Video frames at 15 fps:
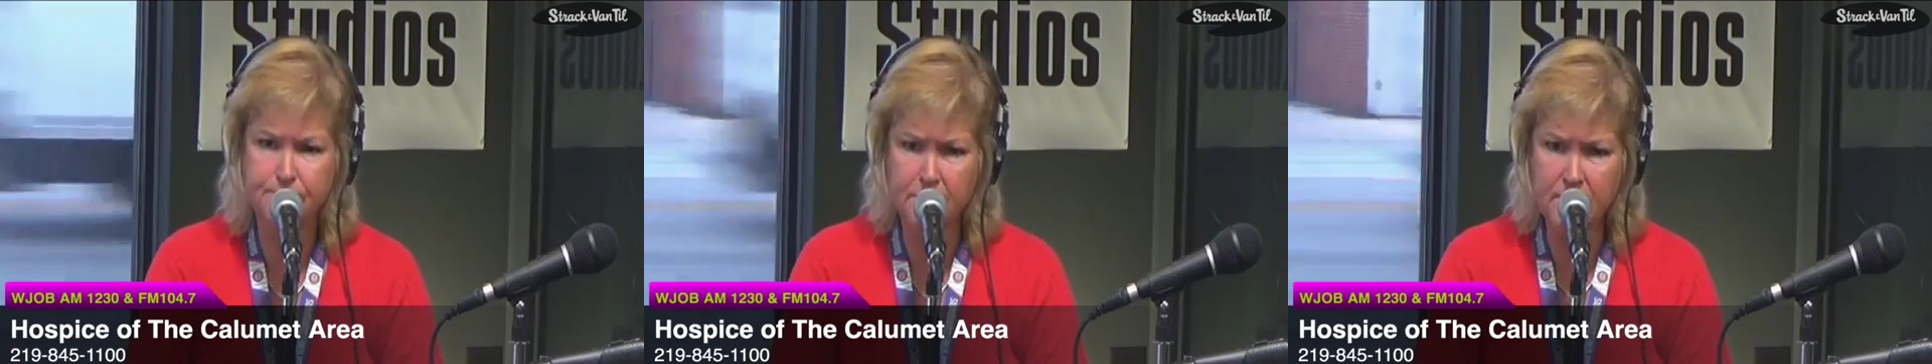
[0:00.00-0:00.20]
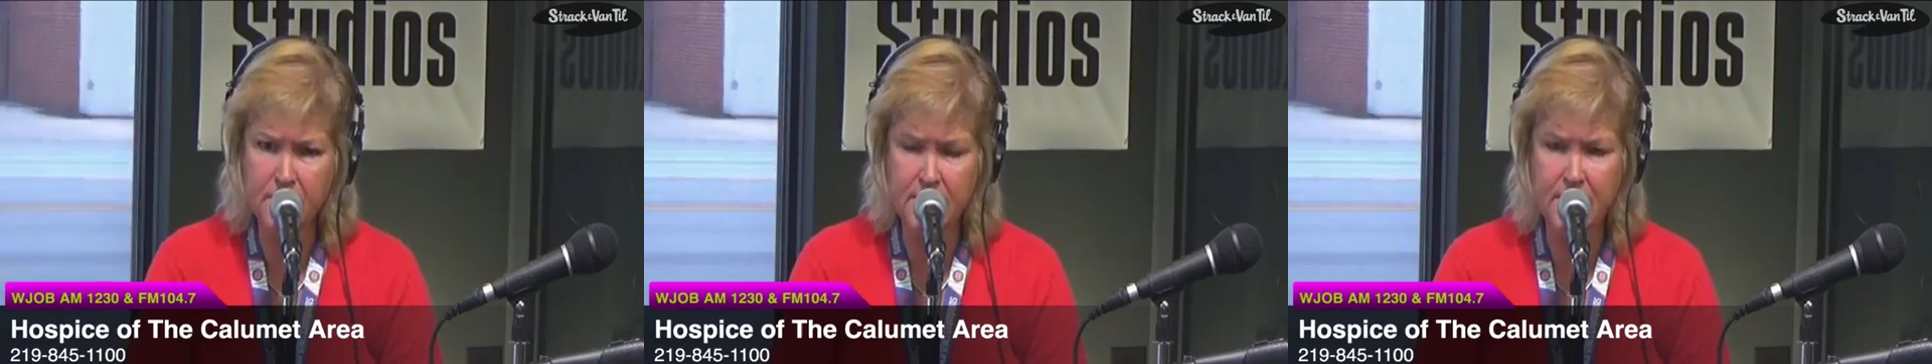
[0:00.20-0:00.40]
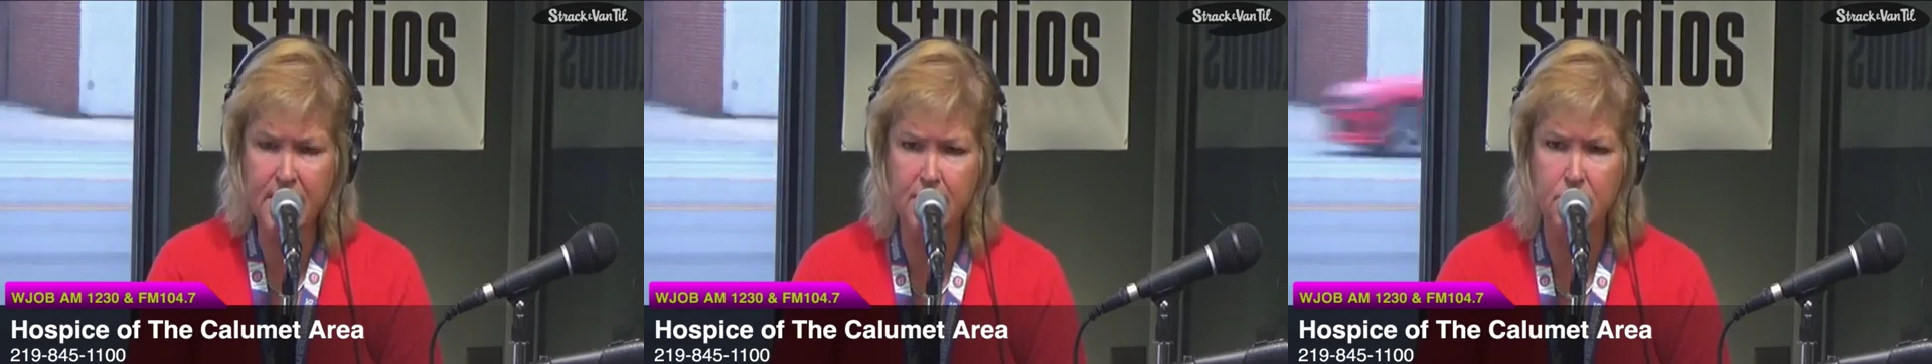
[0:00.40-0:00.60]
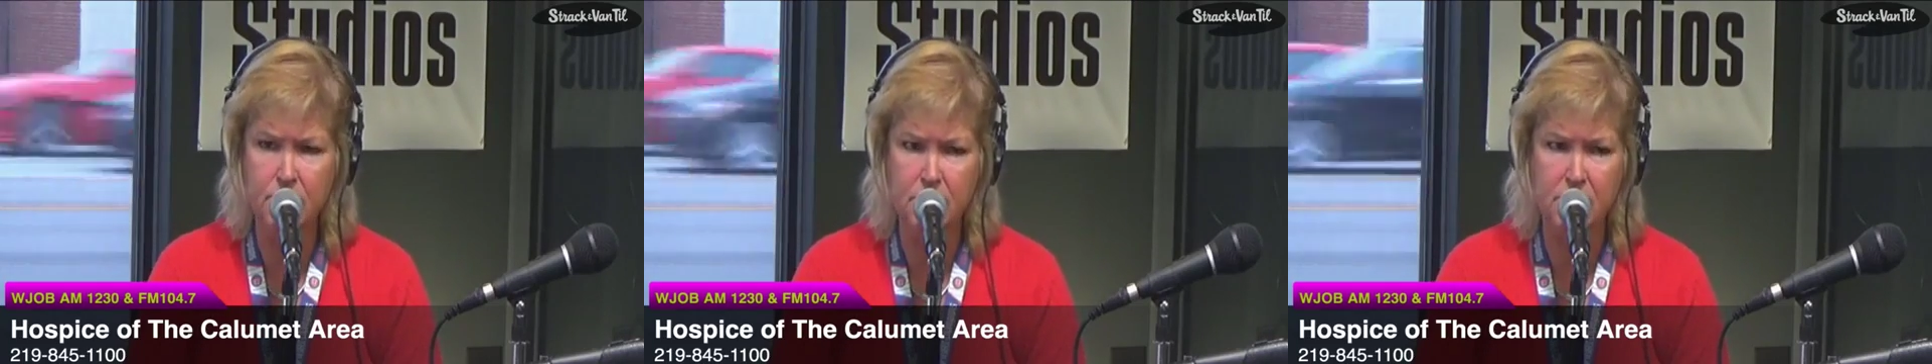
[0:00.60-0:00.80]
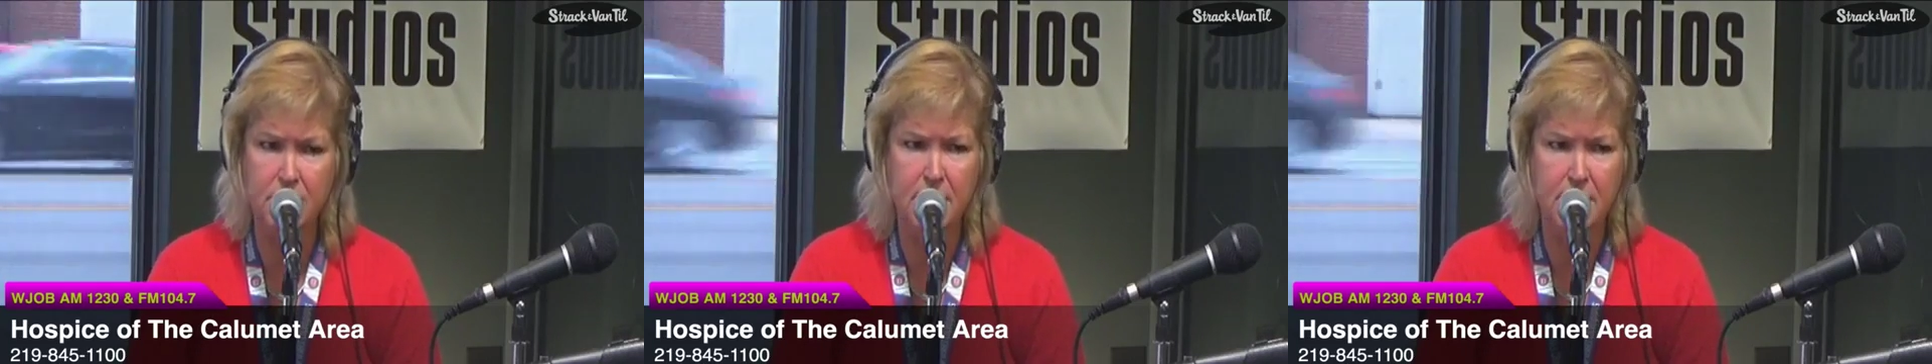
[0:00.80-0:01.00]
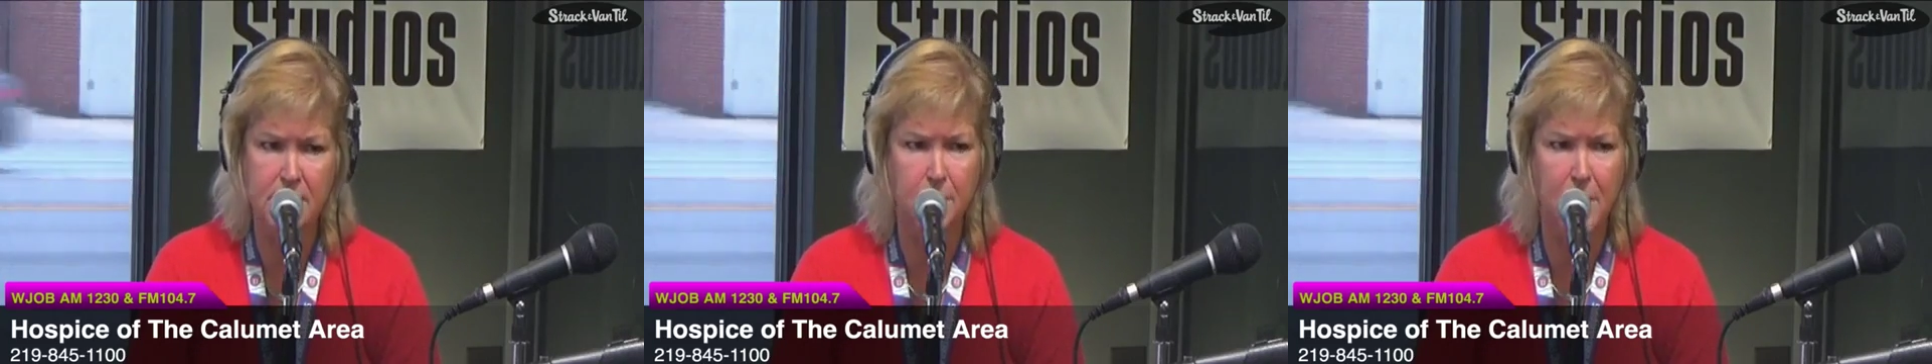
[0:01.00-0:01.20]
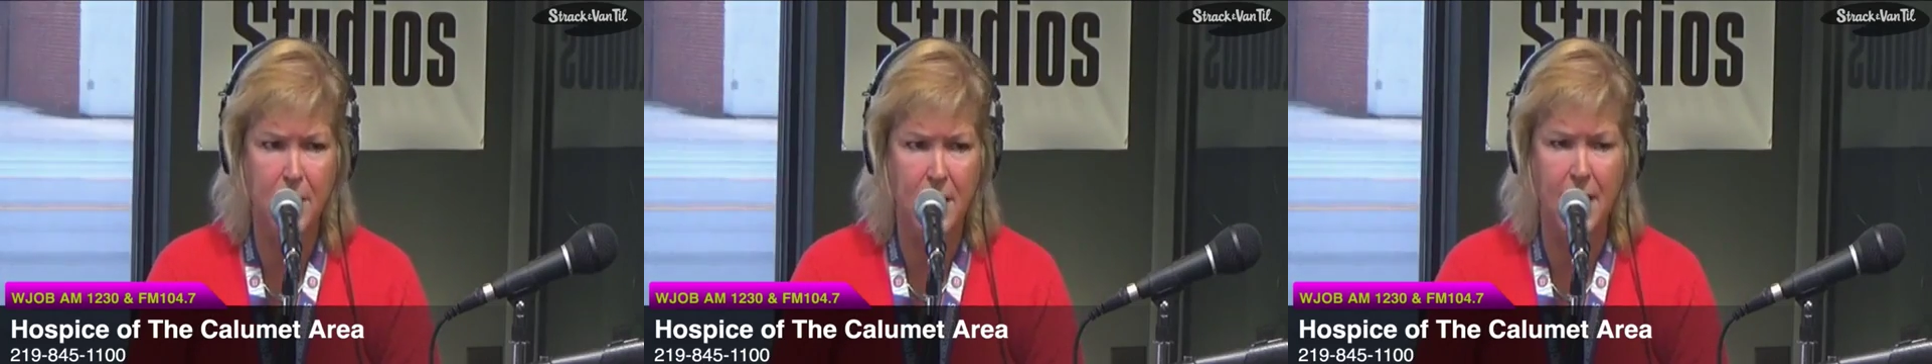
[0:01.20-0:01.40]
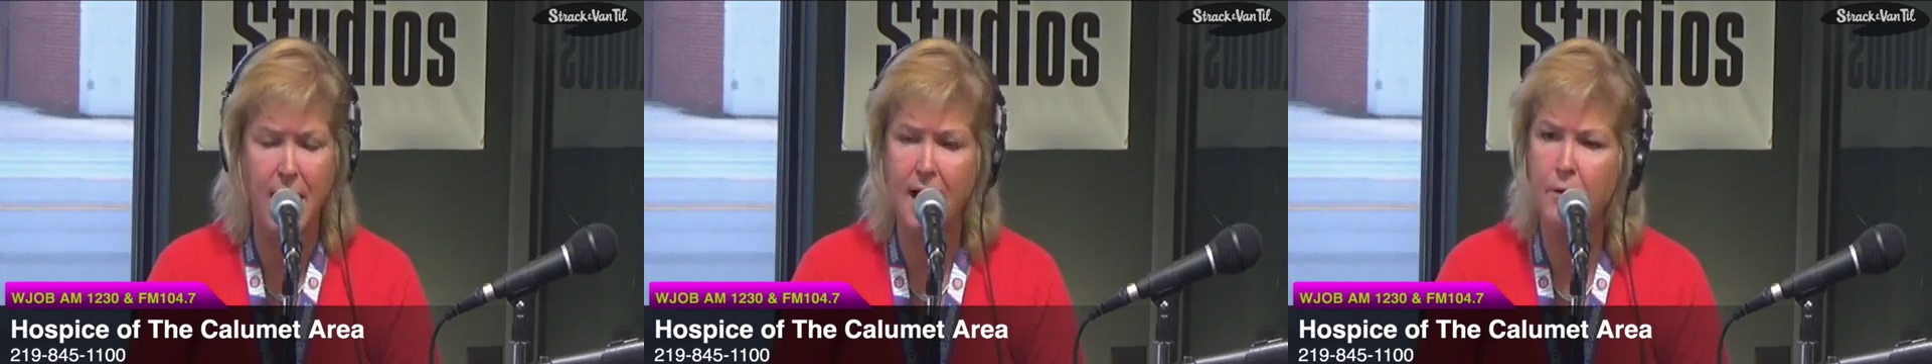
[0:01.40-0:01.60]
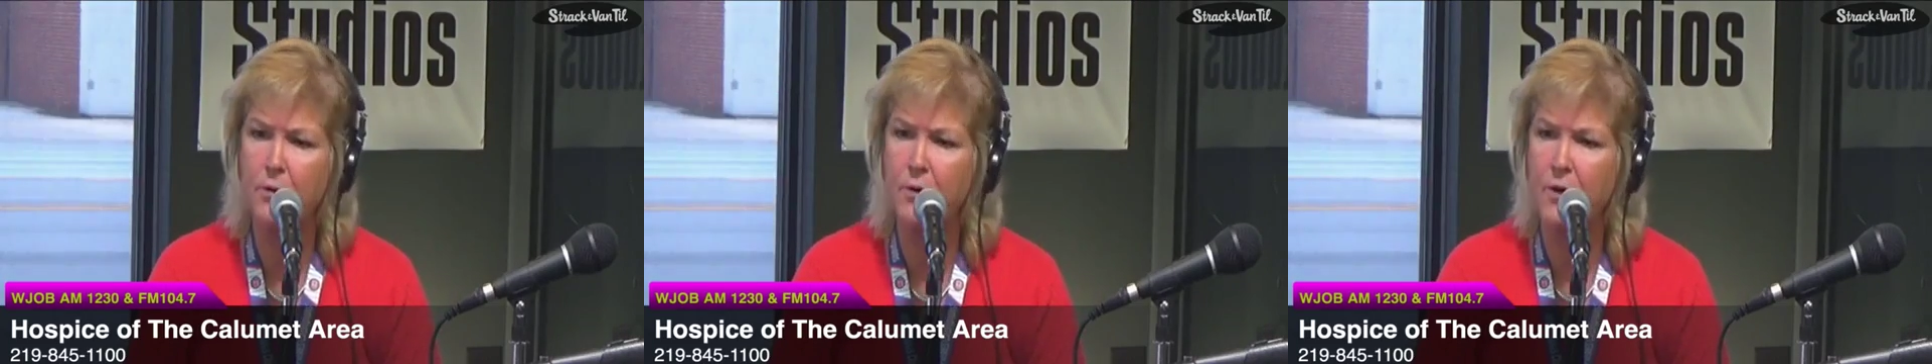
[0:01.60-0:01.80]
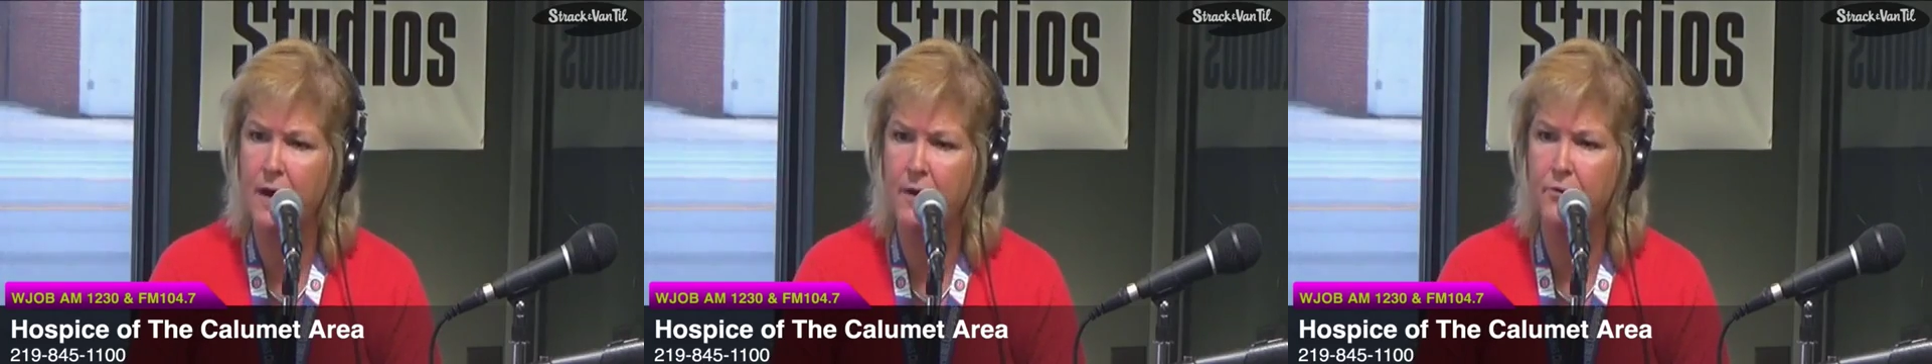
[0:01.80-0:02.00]
and that usually is about an hour
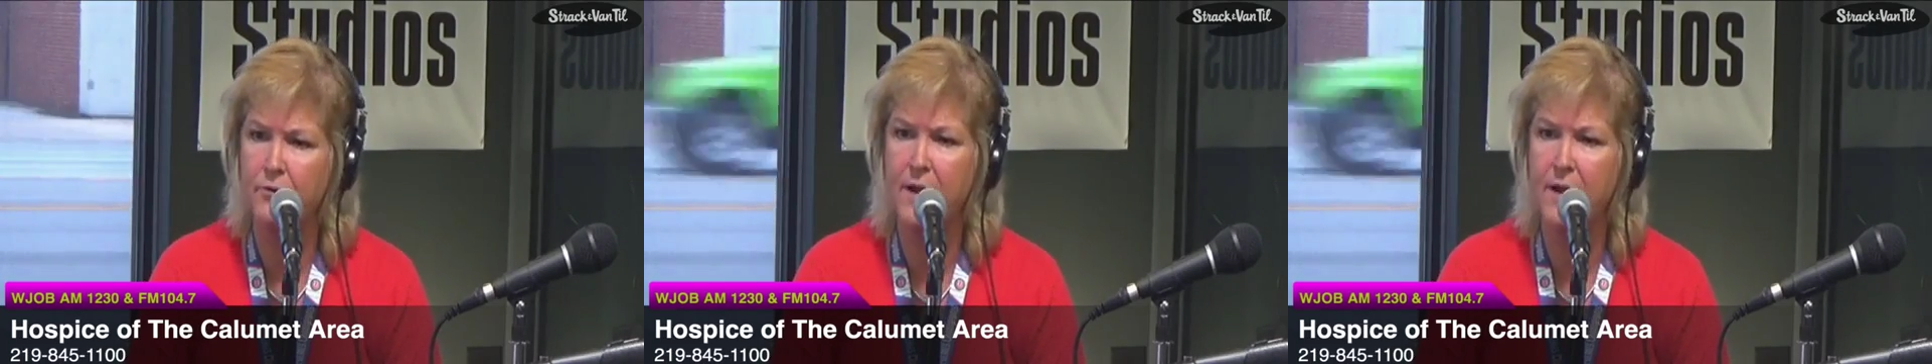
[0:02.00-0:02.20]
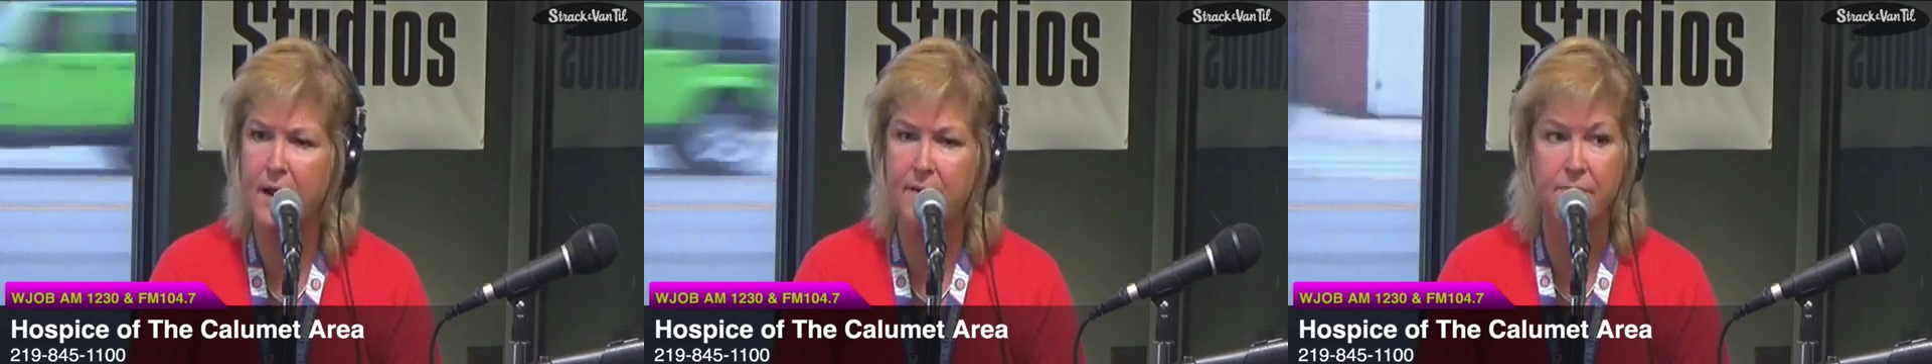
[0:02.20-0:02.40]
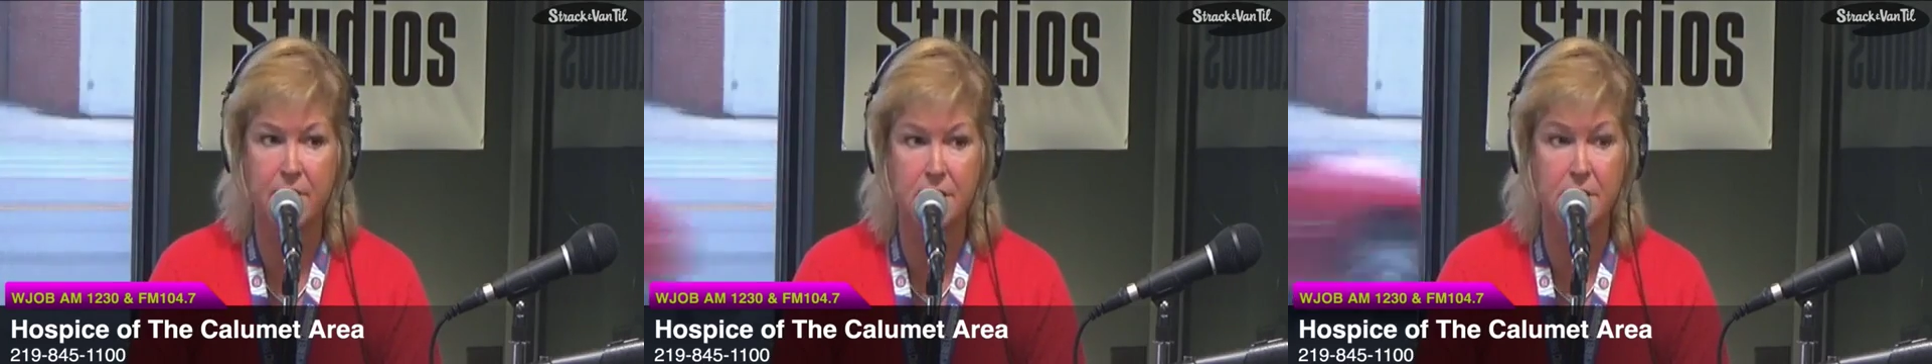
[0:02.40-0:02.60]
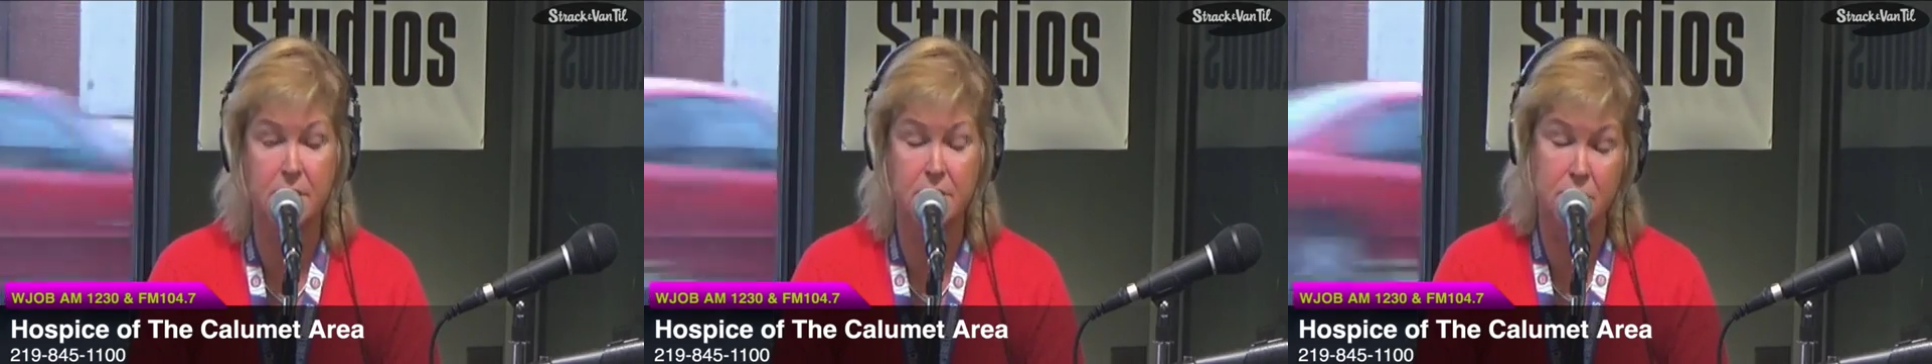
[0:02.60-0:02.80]
and a half visit,